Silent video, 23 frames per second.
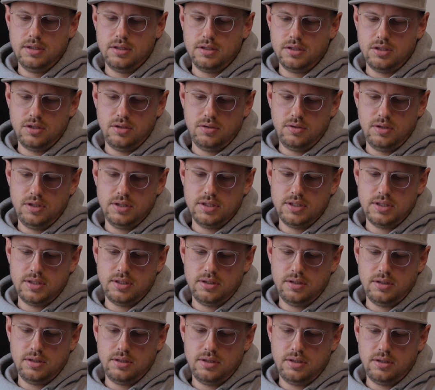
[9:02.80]
So
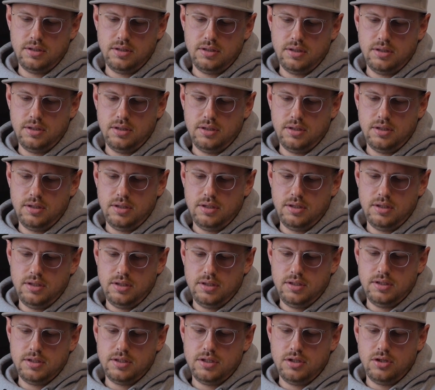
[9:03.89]
it's
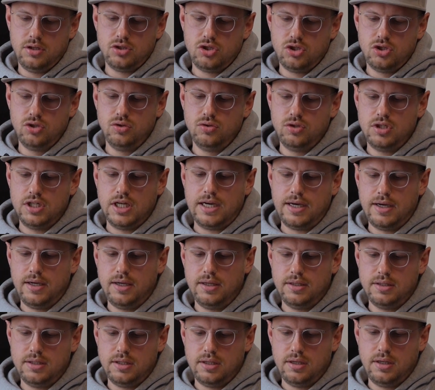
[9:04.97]
not too
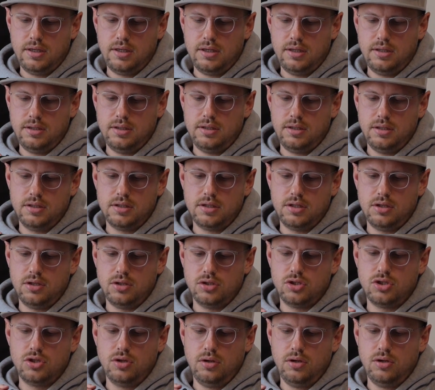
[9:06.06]
tight and it's
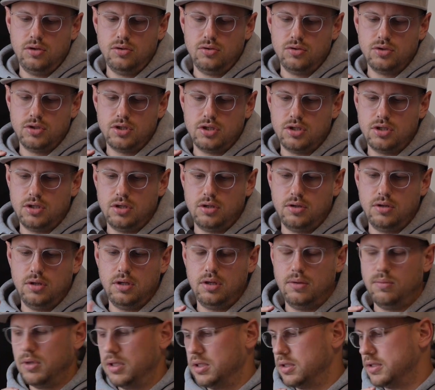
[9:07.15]
not too loose, so
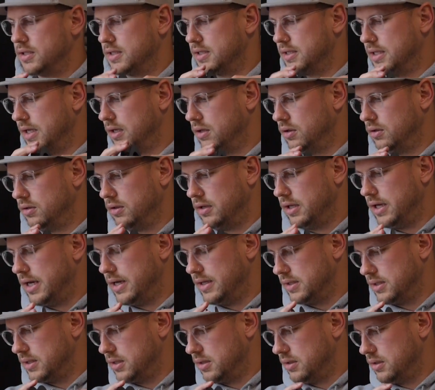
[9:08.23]
it will stick on
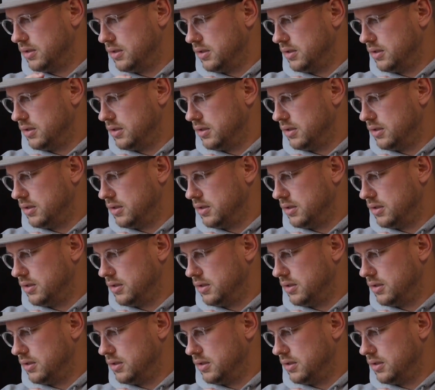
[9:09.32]
that.